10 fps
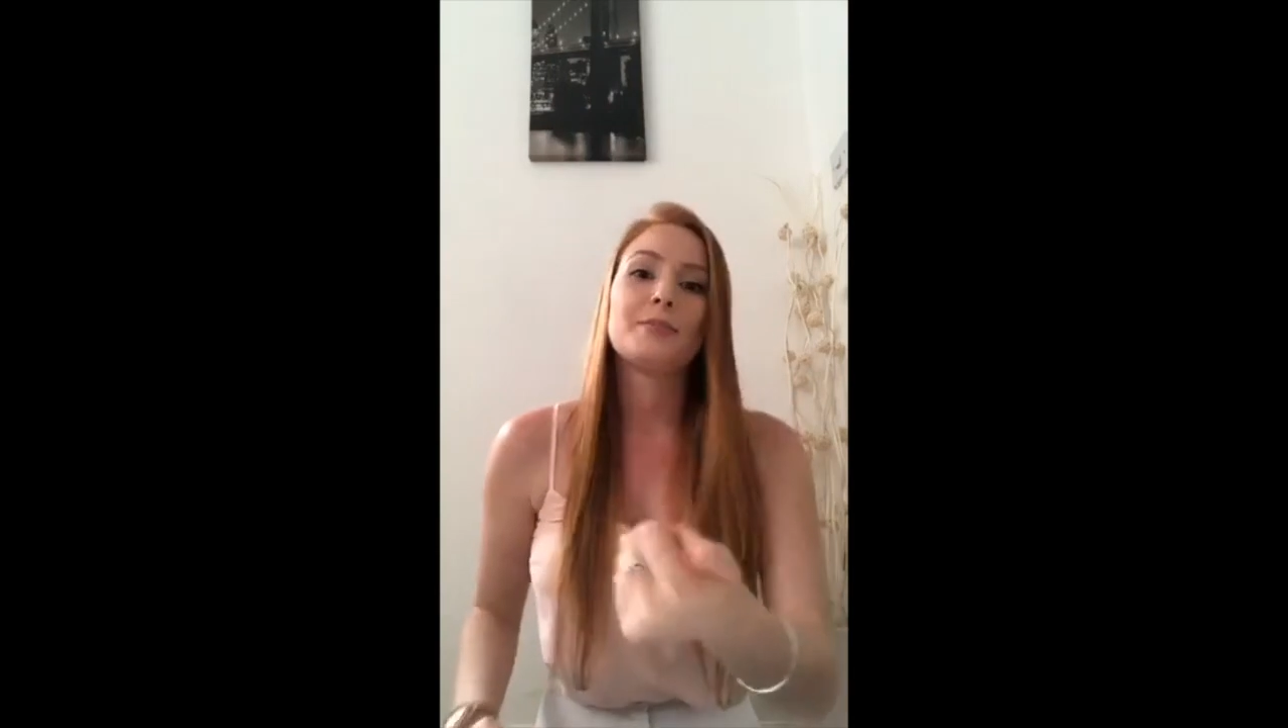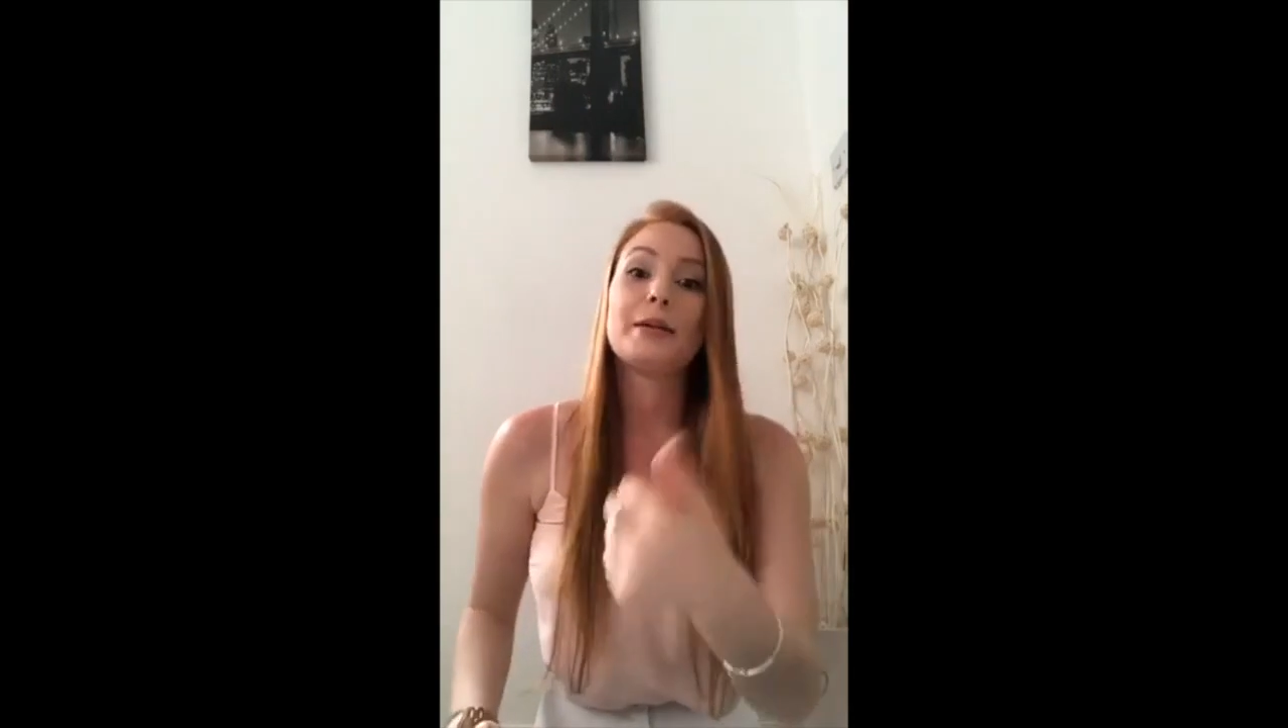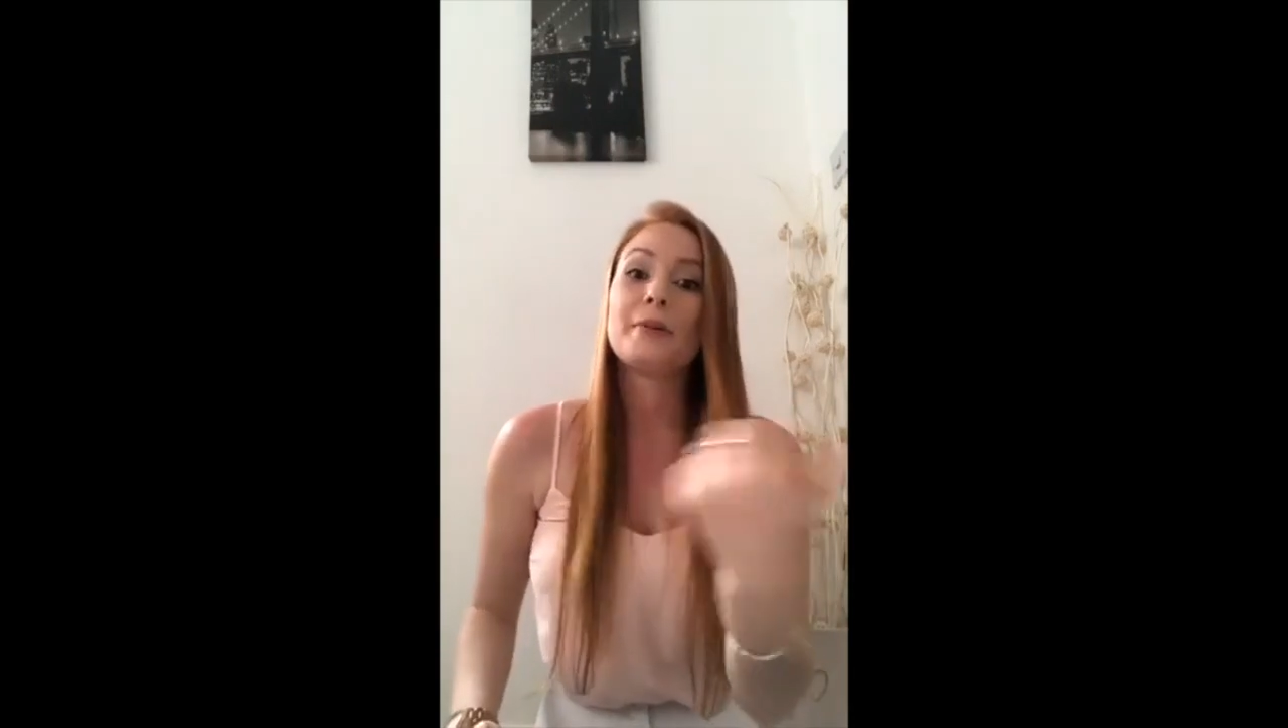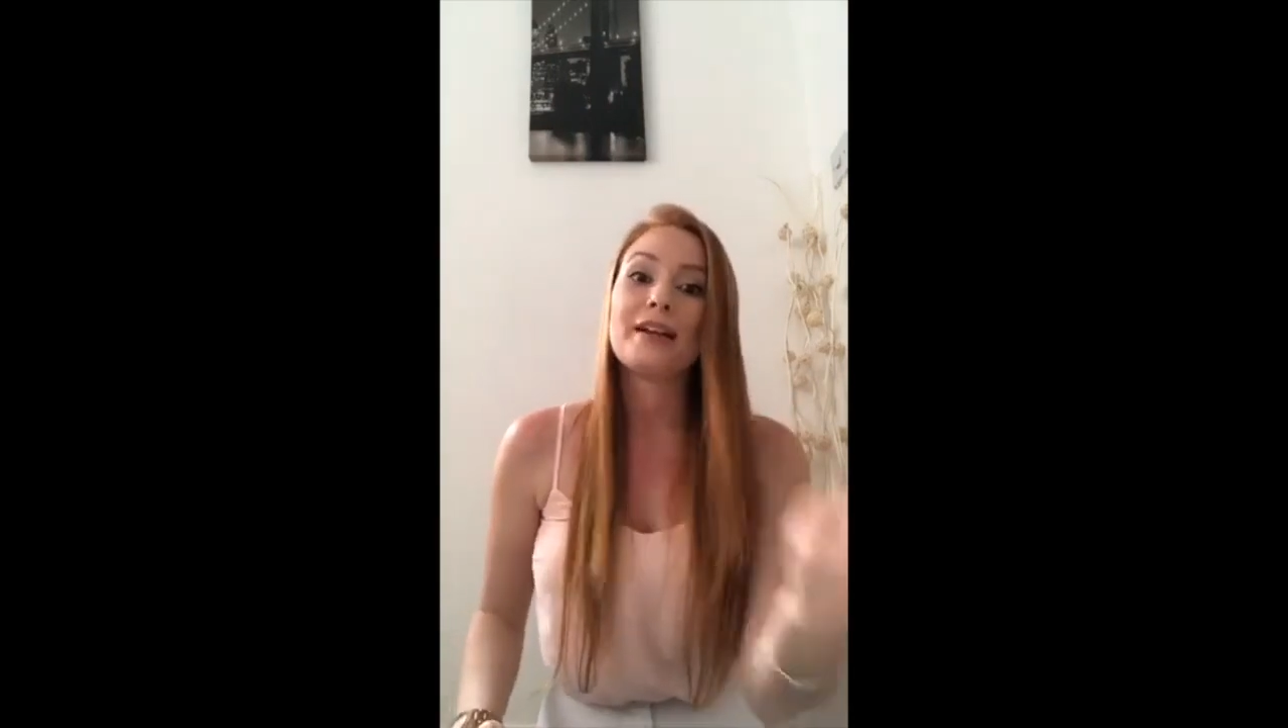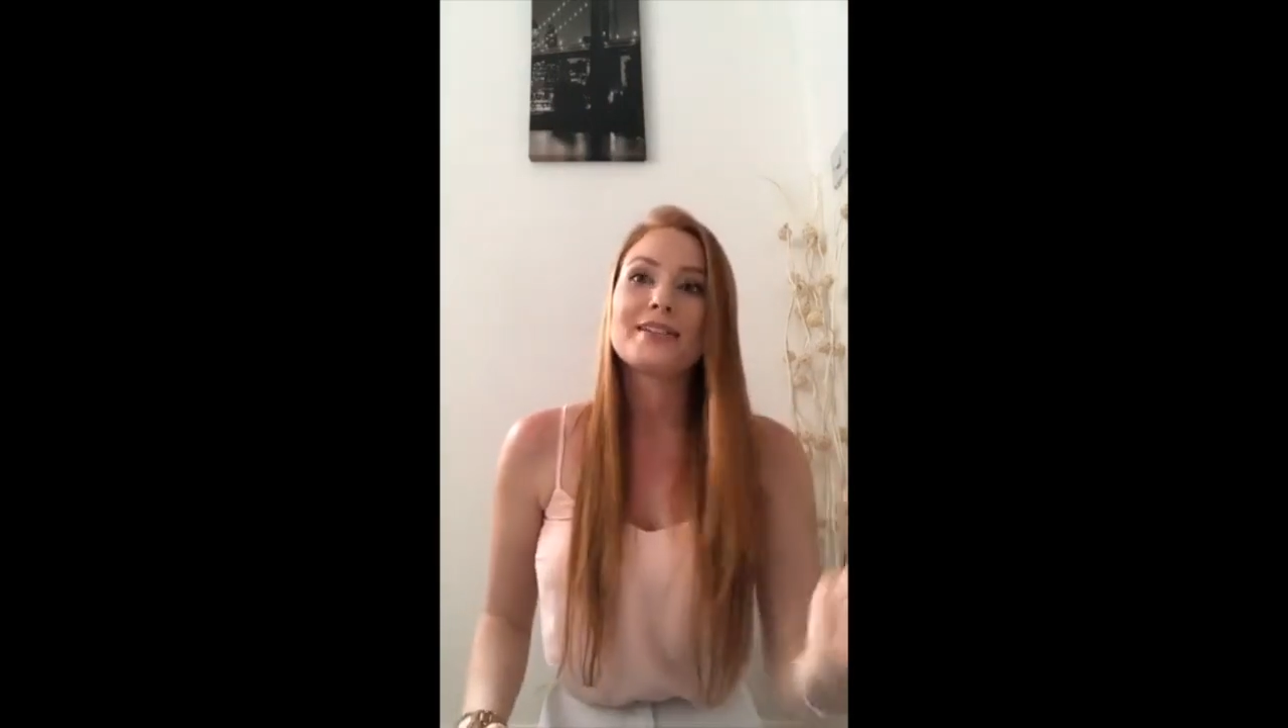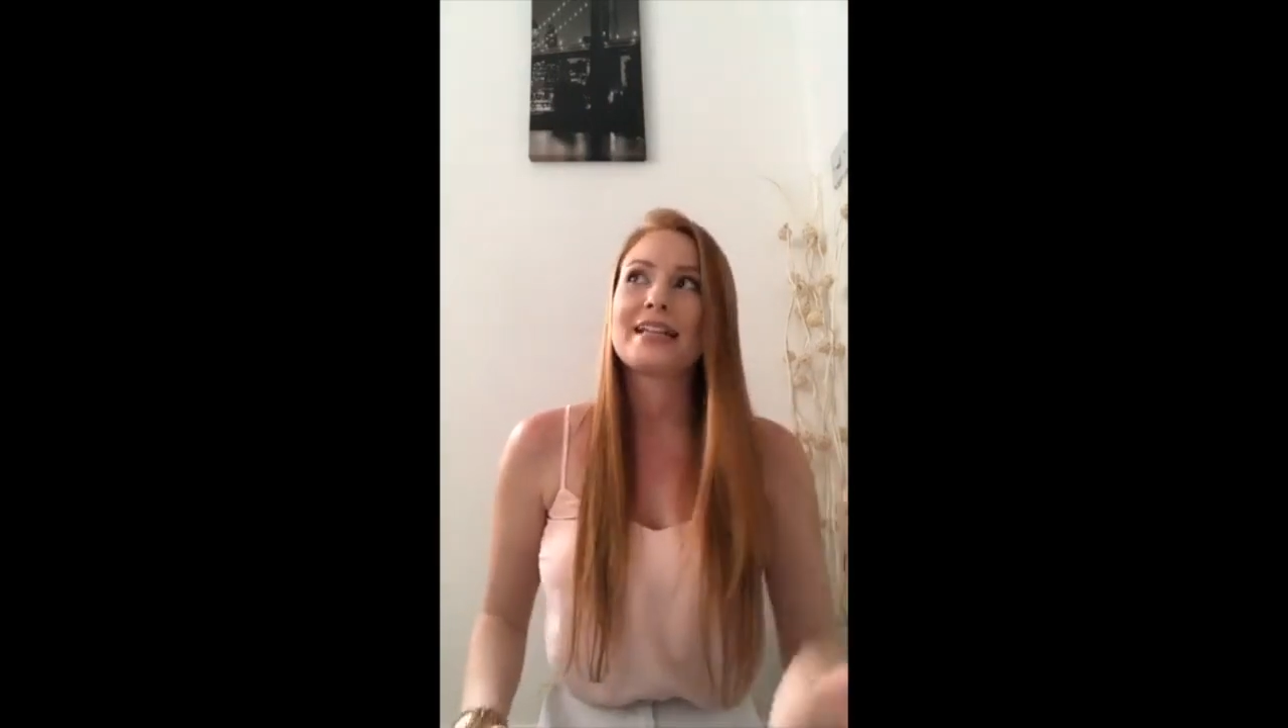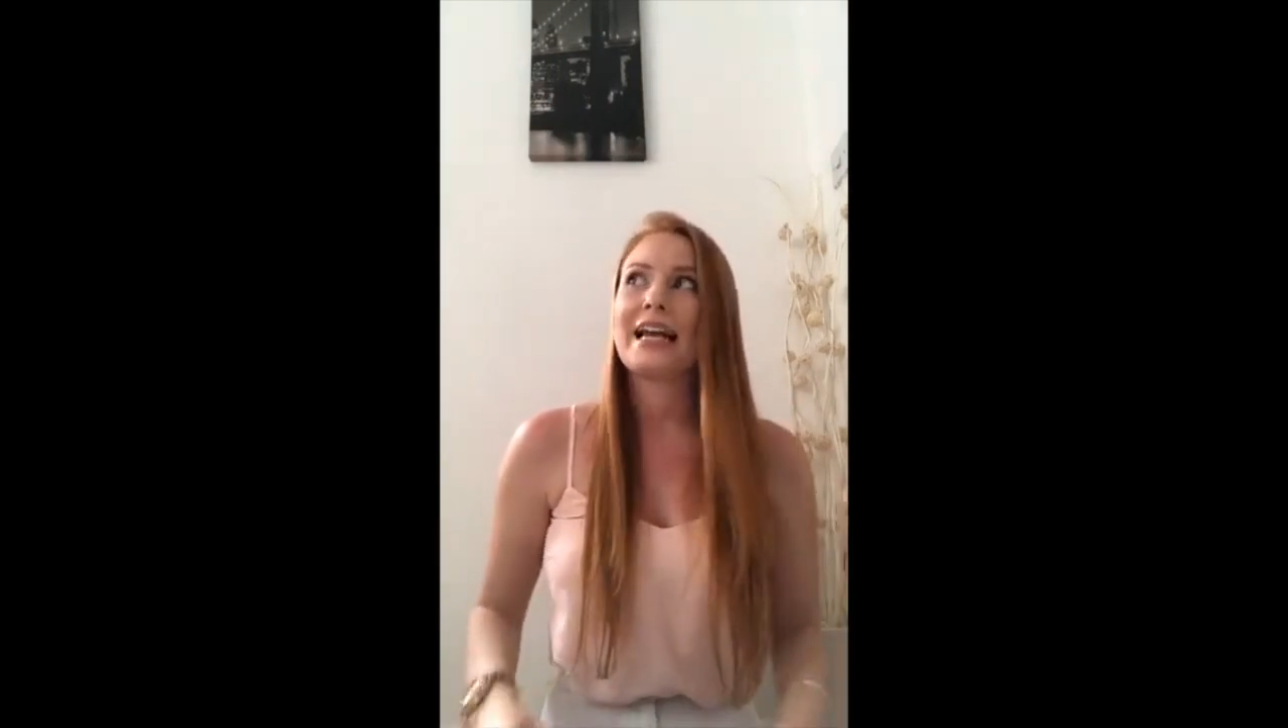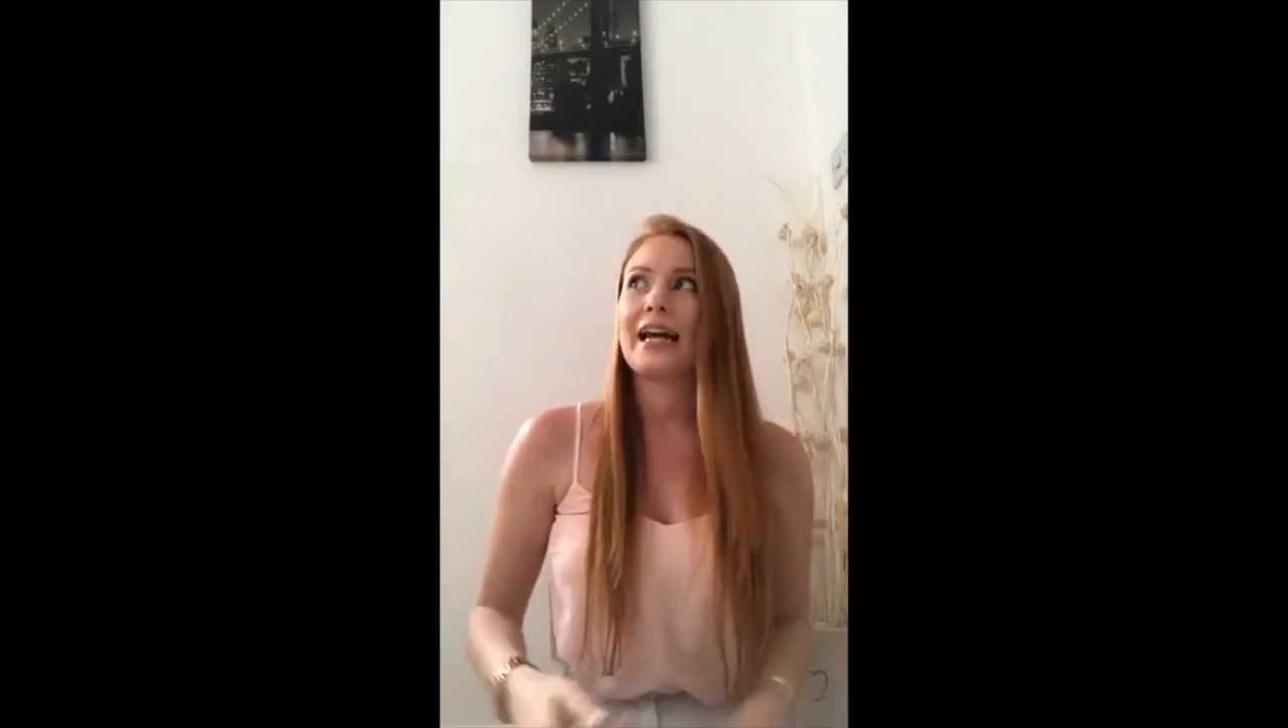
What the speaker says: people that say